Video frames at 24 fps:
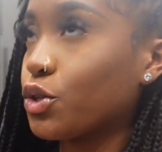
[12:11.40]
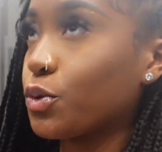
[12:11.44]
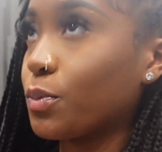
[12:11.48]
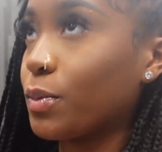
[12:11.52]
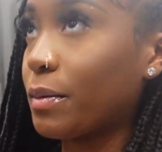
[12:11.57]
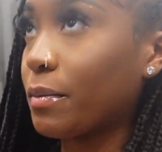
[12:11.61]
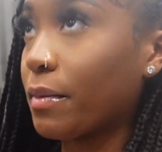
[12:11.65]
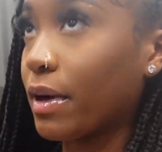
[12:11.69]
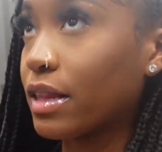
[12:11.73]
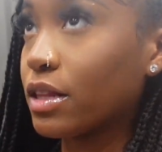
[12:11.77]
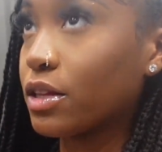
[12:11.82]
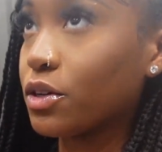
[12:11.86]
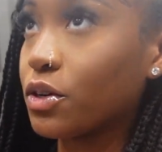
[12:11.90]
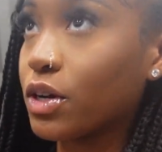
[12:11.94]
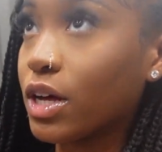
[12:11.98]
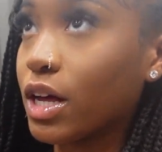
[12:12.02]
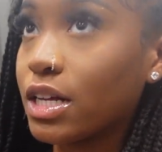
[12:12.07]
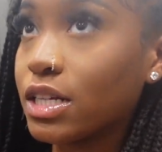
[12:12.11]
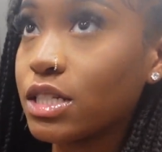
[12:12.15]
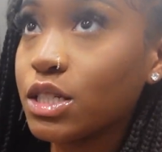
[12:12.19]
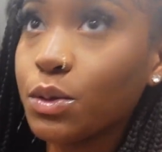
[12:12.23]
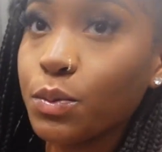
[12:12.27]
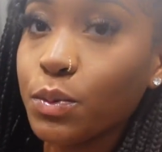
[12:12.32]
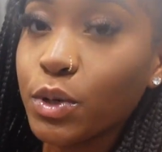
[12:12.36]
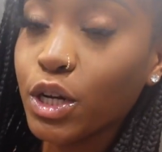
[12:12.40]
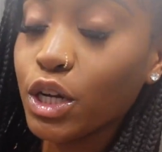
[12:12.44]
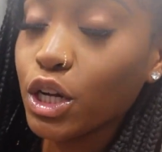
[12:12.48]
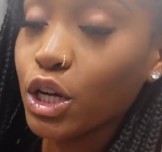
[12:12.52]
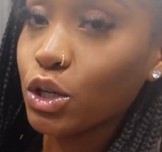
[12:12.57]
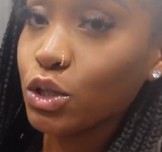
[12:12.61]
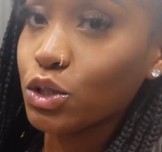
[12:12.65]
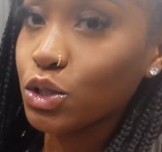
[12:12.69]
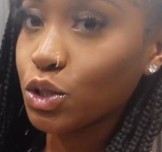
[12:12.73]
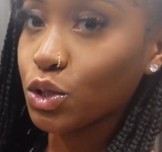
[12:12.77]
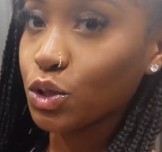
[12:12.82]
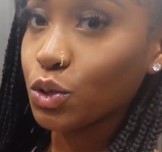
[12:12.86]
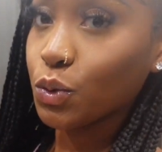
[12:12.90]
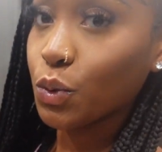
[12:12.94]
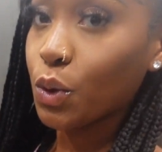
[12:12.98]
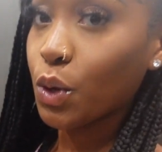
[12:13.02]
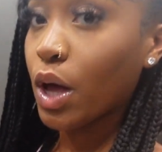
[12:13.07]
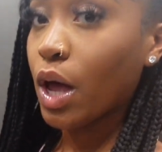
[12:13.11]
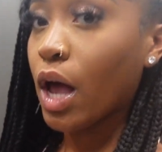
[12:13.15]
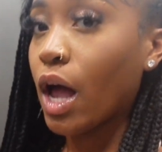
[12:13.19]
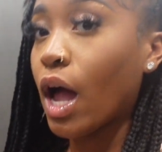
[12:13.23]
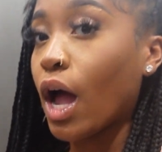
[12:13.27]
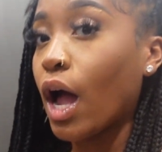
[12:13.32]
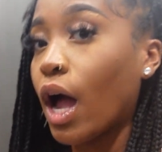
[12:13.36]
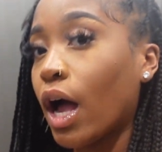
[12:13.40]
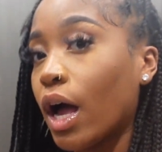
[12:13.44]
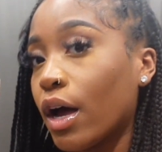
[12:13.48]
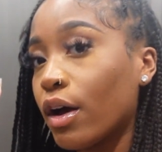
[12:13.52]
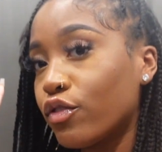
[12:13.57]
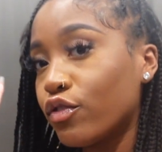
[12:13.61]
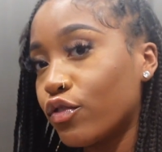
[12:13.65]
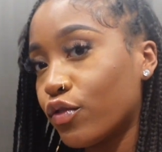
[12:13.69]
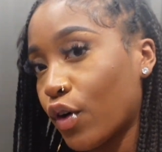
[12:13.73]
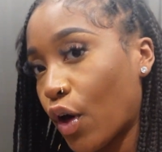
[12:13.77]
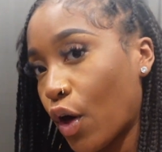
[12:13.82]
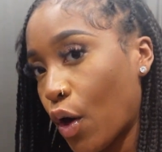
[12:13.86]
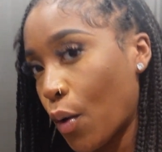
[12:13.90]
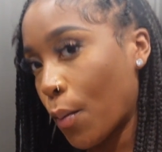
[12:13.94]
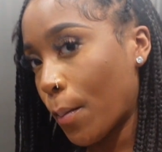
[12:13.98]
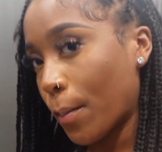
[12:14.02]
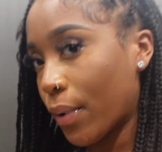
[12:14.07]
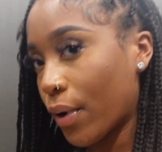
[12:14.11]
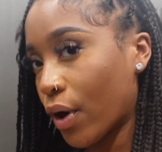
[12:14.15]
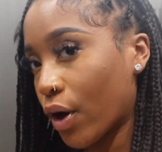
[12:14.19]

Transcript: to meet my little cousin. We're gonna go to a phone